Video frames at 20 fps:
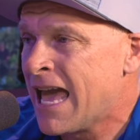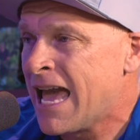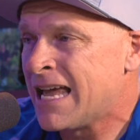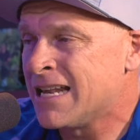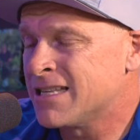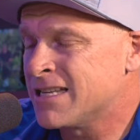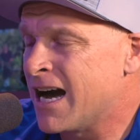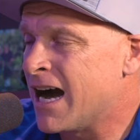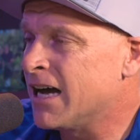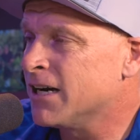
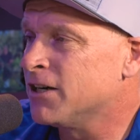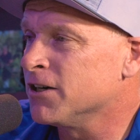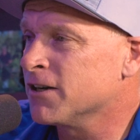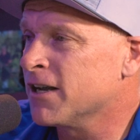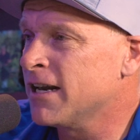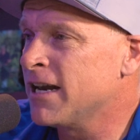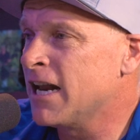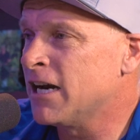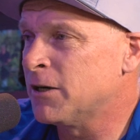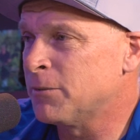and Todd
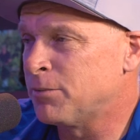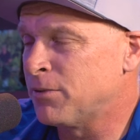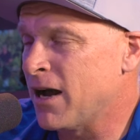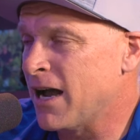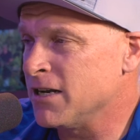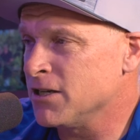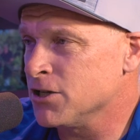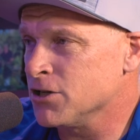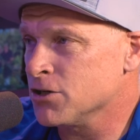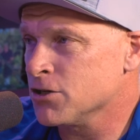Durkin
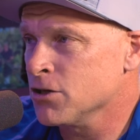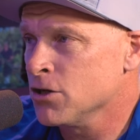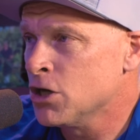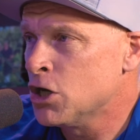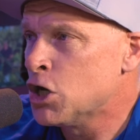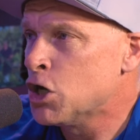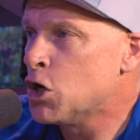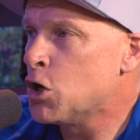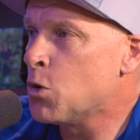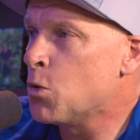Enterprises,
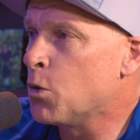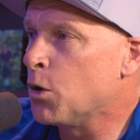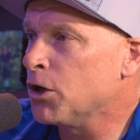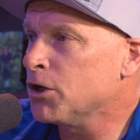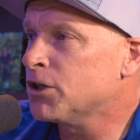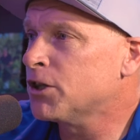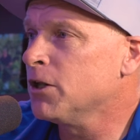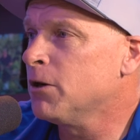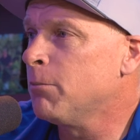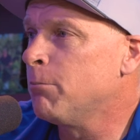who
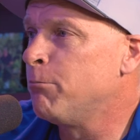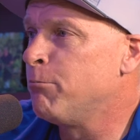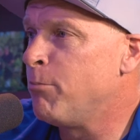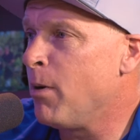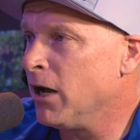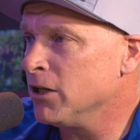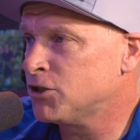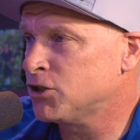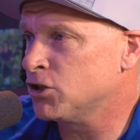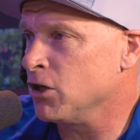work their
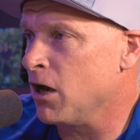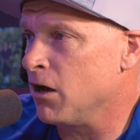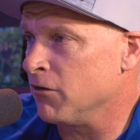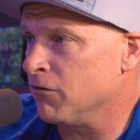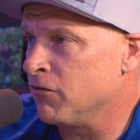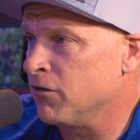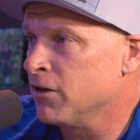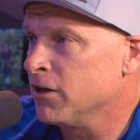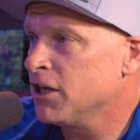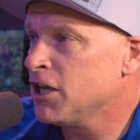butts
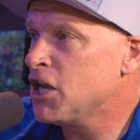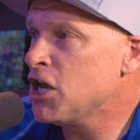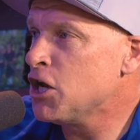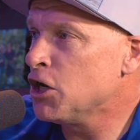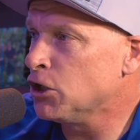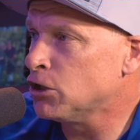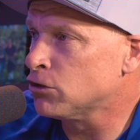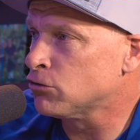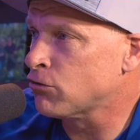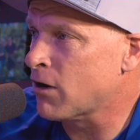off
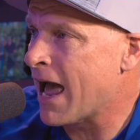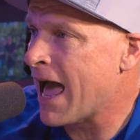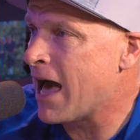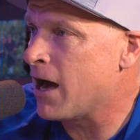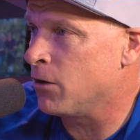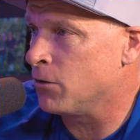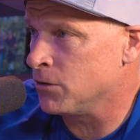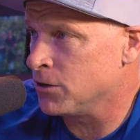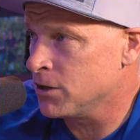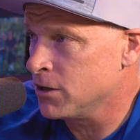year
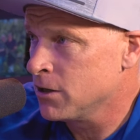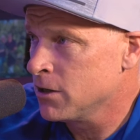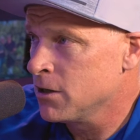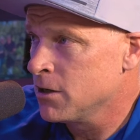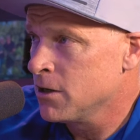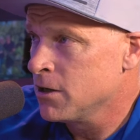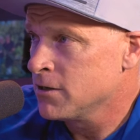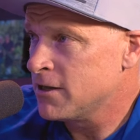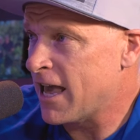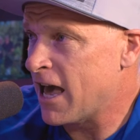round
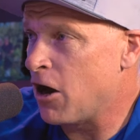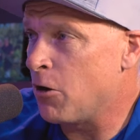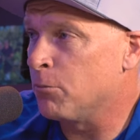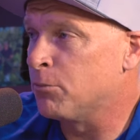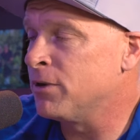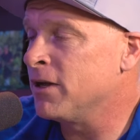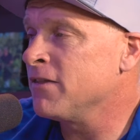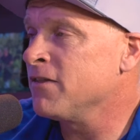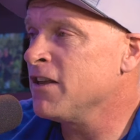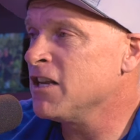to help
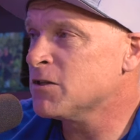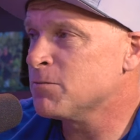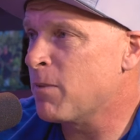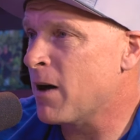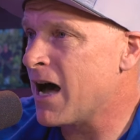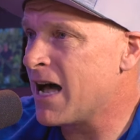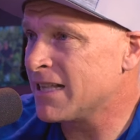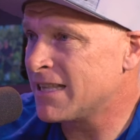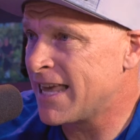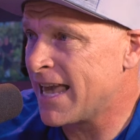bring these
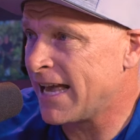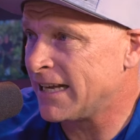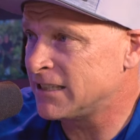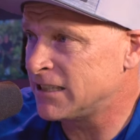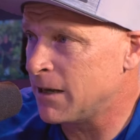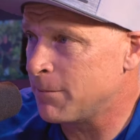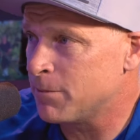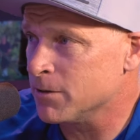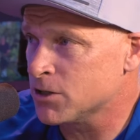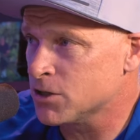
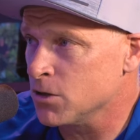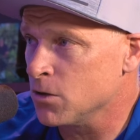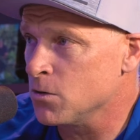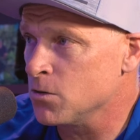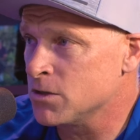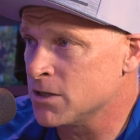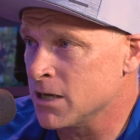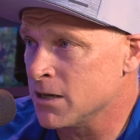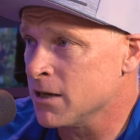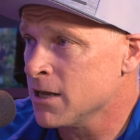podcast
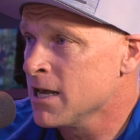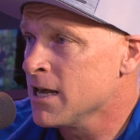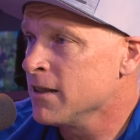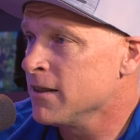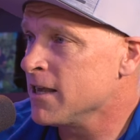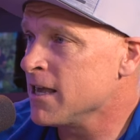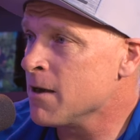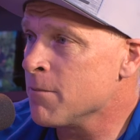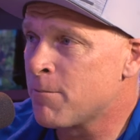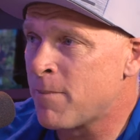episodes and
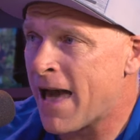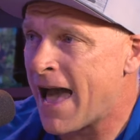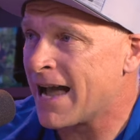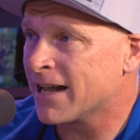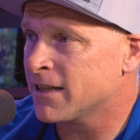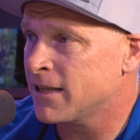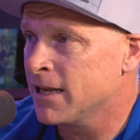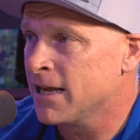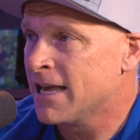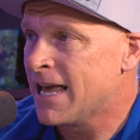the
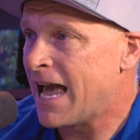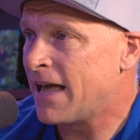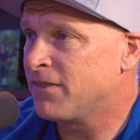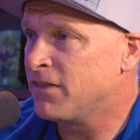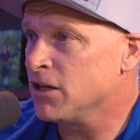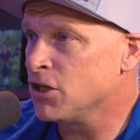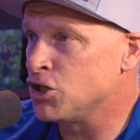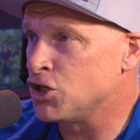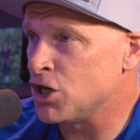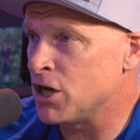impact at
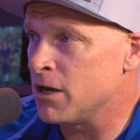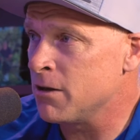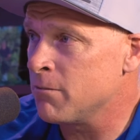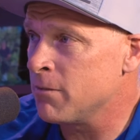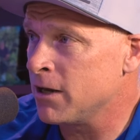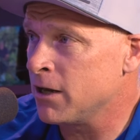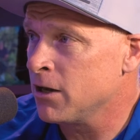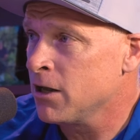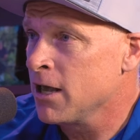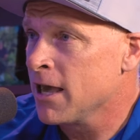the gym
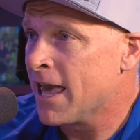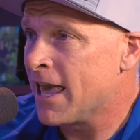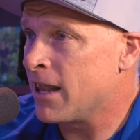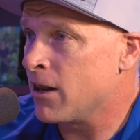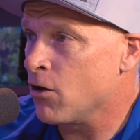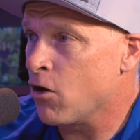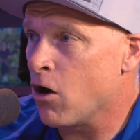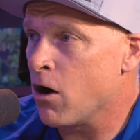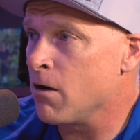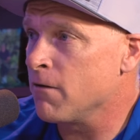and,
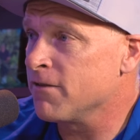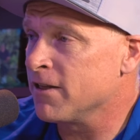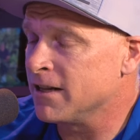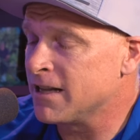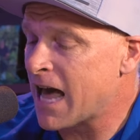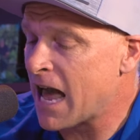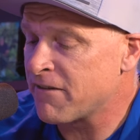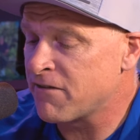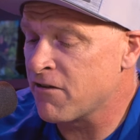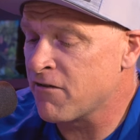and all the
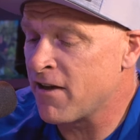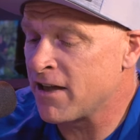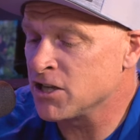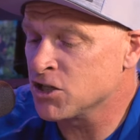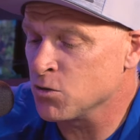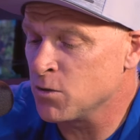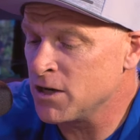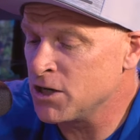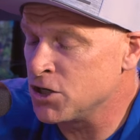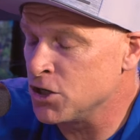live
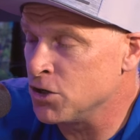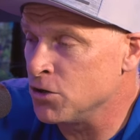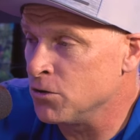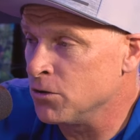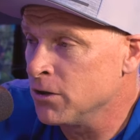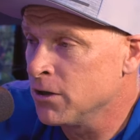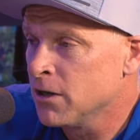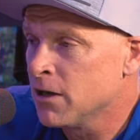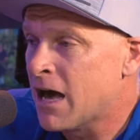events we do.